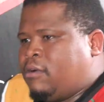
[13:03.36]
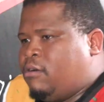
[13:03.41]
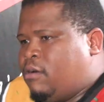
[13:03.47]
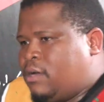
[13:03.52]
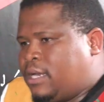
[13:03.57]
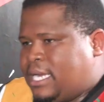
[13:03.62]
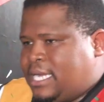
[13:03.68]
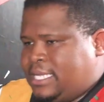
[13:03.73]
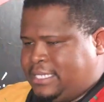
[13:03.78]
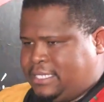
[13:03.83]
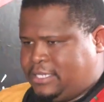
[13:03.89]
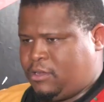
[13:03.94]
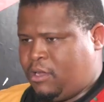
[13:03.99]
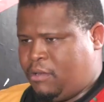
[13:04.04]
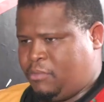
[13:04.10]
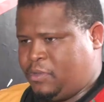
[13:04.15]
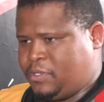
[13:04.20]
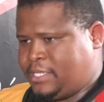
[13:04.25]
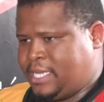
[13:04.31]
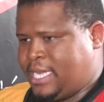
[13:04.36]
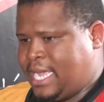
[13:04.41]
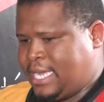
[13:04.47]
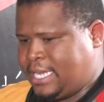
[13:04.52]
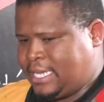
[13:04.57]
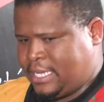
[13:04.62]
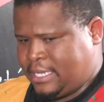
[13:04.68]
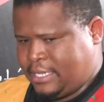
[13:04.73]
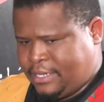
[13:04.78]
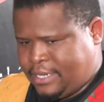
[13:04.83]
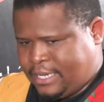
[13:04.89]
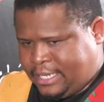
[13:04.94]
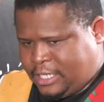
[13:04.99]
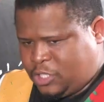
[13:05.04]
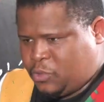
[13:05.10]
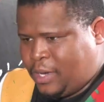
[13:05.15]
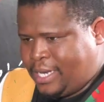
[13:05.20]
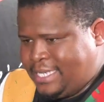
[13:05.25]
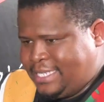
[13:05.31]
chorus. It's almost like
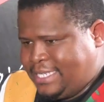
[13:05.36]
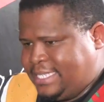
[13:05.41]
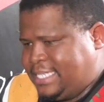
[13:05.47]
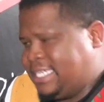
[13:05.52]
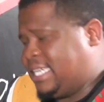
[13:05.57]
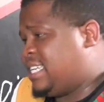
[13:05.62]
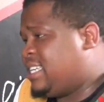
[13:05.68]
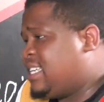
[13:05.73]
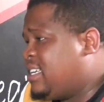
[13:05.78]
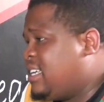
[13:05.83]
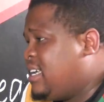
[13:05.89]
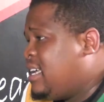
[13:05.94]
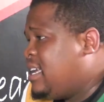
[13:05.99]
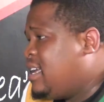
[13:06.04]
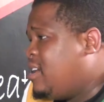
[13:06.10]
ritualistic